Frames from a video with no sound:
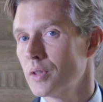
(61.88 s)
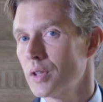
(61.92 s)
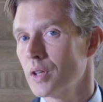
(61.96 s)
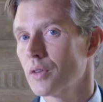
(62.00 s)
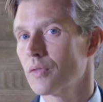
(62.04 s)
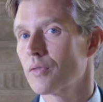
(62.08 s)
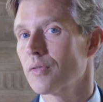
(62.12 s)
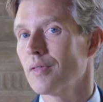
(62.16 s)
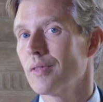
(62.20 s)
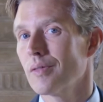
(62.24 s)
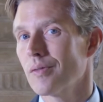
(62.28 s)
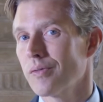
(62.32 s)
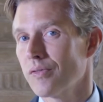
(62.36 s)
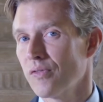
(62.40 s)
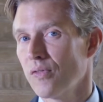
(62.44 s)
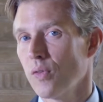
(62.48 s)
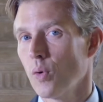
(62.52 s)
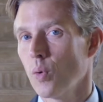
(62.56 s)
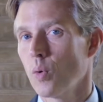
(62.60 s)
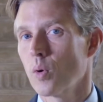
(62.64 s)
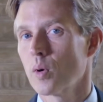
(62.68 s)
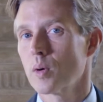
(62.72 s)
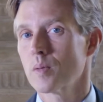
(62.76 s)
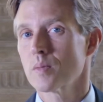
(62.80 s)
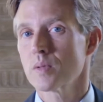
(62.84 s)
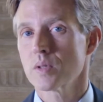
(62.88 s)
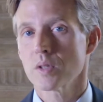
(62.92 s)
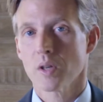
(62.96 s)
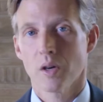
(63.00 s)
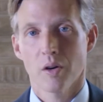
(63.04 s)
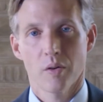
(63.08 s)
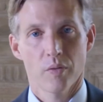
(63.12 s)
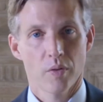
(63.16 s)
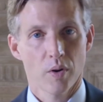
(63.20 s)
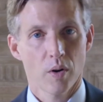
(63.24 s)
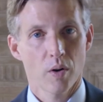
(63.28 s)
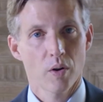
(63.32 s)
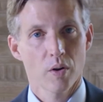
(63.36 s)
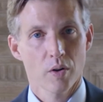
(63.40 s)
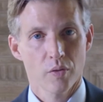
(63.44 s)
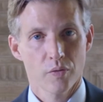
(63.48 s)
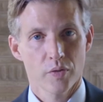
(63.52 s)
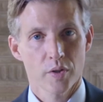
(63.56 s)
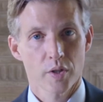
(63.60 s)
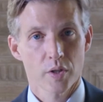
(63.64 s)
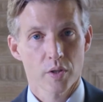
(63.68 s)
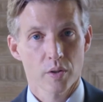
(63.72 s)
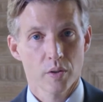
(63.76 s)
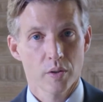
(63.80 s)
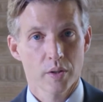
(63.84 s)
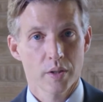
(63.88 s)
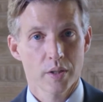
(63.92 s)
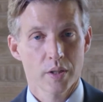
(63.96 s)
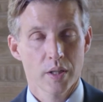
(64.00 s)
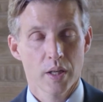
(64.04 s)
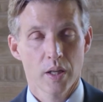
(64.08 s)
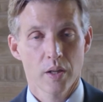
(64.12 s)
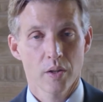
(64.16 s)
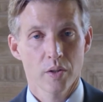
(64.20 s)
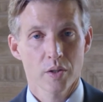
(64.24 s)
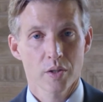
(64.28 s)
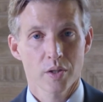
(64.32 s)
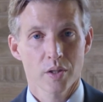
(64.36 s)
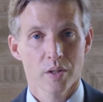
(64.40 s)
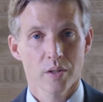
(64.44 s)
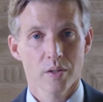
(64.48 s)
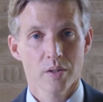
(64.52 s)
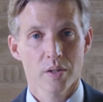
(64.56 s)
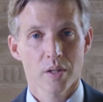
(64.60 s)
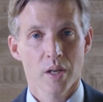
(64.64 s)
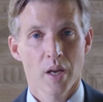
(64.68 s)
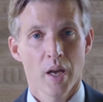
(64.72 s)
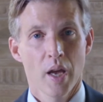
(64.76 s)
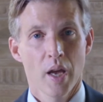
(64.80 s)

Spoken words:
different forms of artificial intelligence